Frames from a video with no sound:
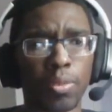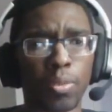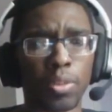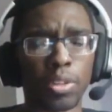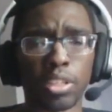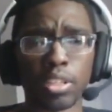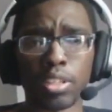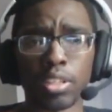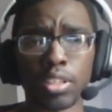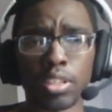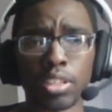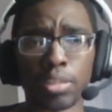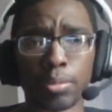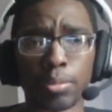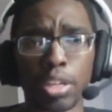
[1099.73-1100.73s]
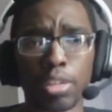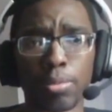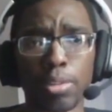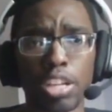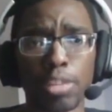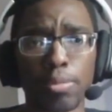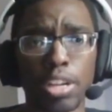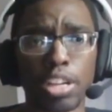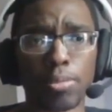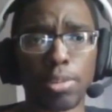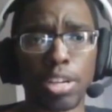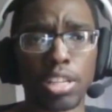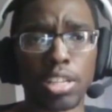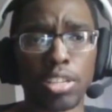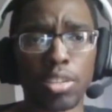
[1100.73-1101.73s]
4, come
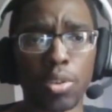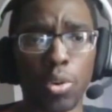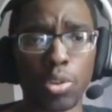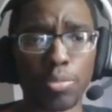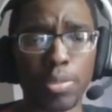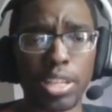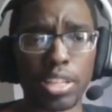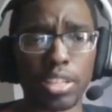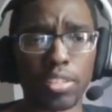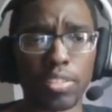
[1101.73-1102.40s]
on. Oh, you made it!